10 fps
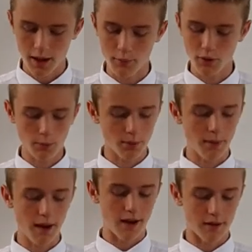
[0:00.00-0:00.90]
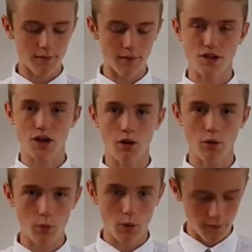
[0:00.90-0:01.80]
and were not prepared for the
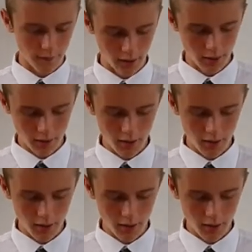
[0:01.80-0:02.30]
jungle warfare.